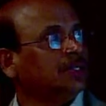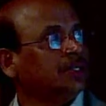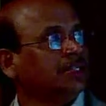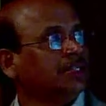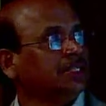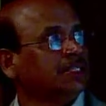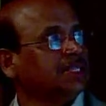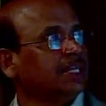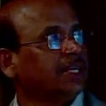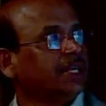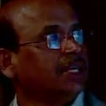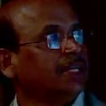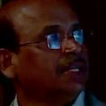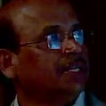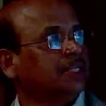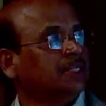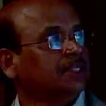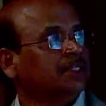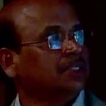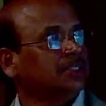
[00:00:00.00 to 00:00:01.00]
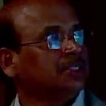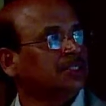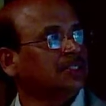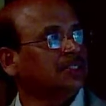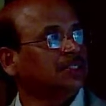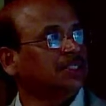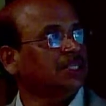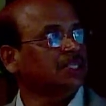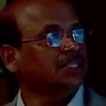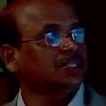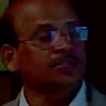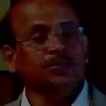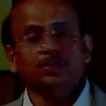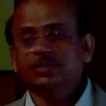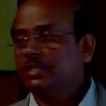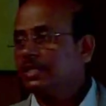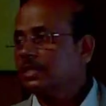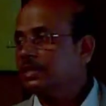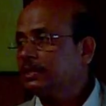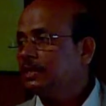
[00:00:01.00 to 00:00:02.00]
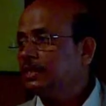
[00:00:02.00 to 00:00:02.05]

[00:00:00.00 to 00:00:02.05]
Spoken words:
This is again just to check